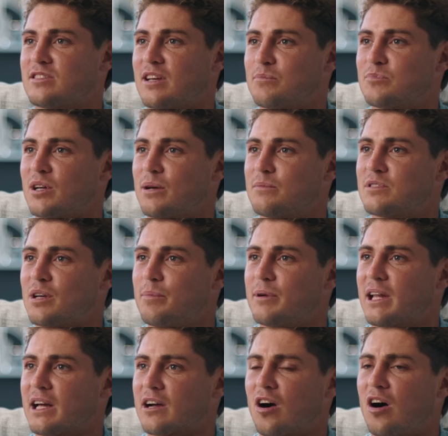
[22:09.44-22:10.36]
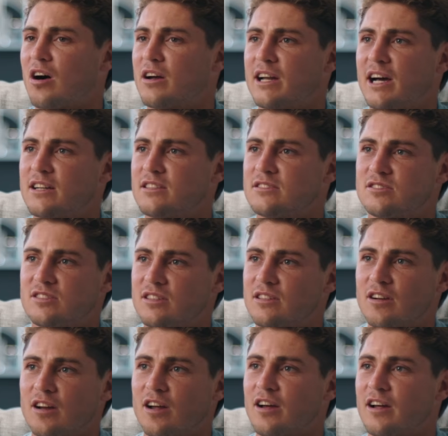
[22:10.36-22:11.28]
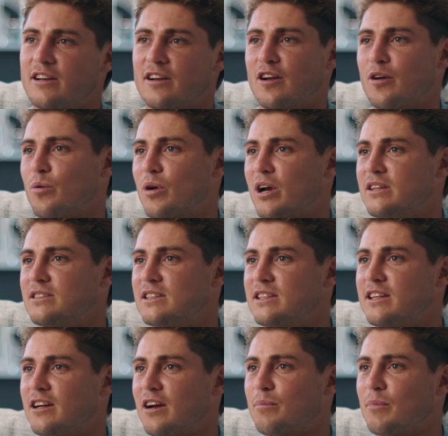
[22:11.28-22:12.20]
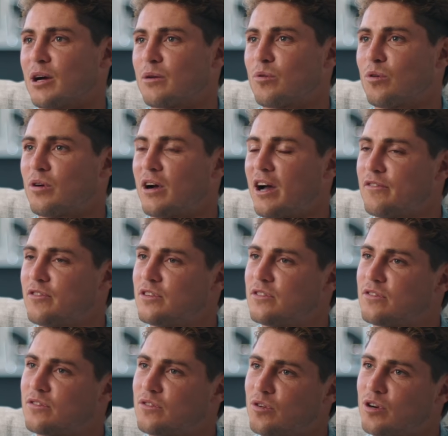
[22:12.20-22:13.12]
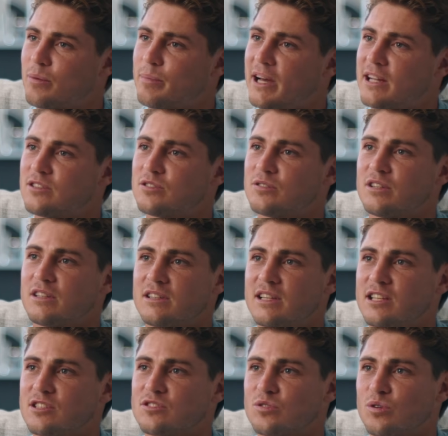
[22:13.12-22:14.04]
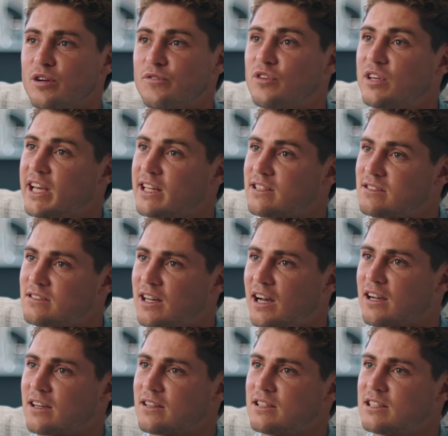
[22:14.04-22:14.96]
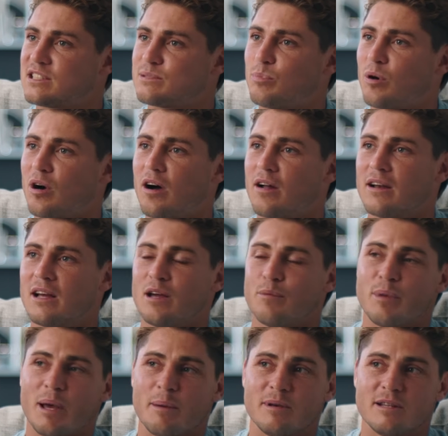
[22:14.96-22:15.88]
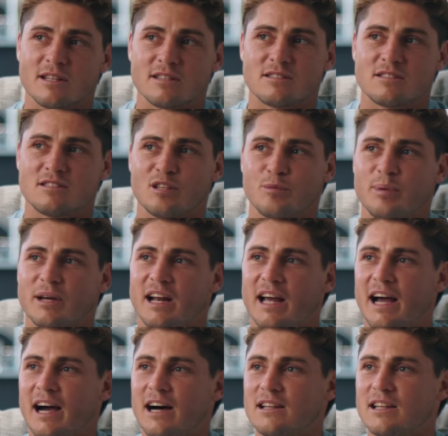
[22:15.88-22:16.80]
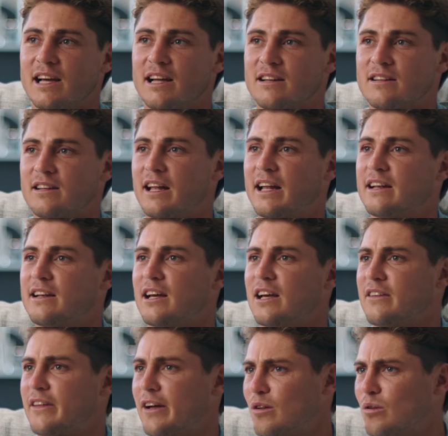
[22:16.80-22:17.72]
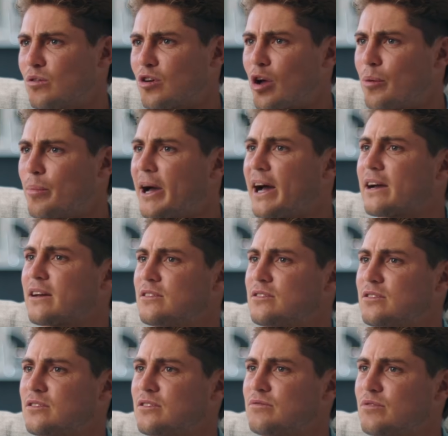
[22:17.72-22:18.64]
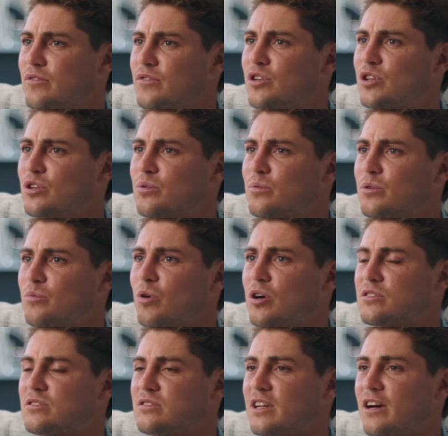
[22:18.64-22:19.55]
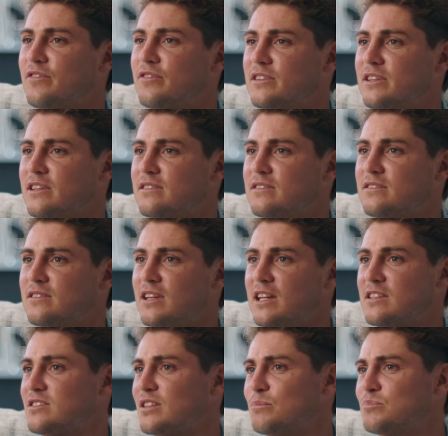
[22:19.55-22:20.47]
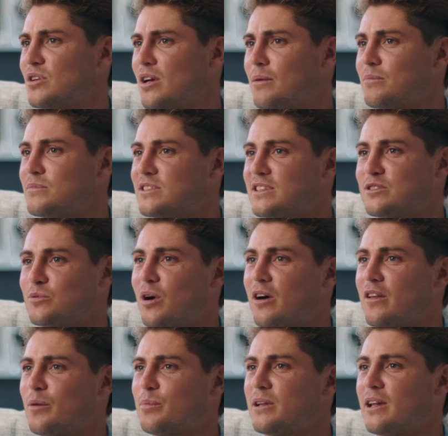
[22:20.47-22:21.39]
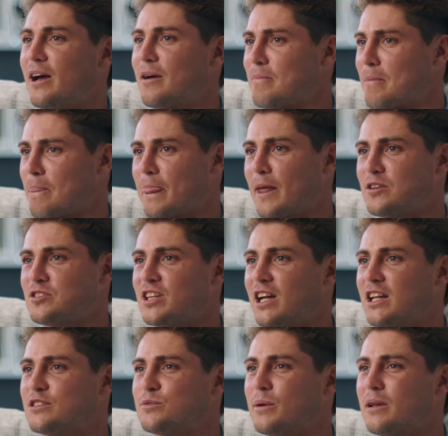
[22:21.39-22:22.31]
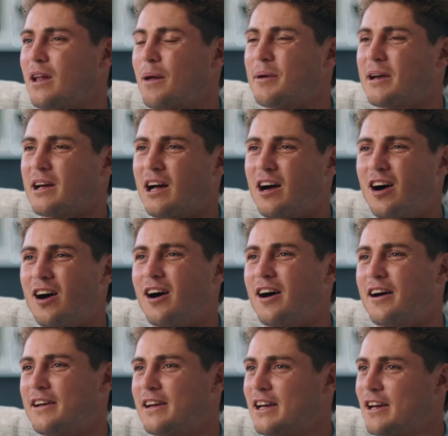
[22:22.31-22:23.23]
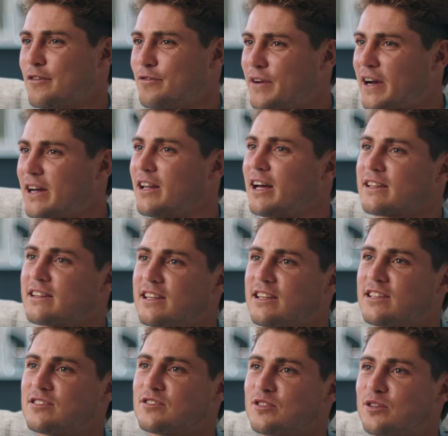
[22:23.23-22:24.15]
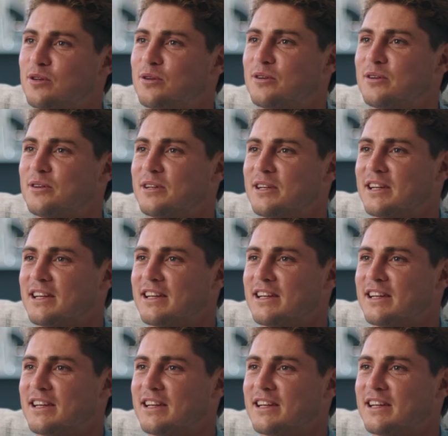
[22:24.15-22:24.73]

sometimes I'll be like, oh, no, I don't know what I did there. I'm like, well, have you thought about doing this? Or if you get stuck in this spot, maybe this is a better outlet. And then they'll all go back and do review and watch stuff. And then sometimes as well, they'll challenge me and like, oh, felt like this or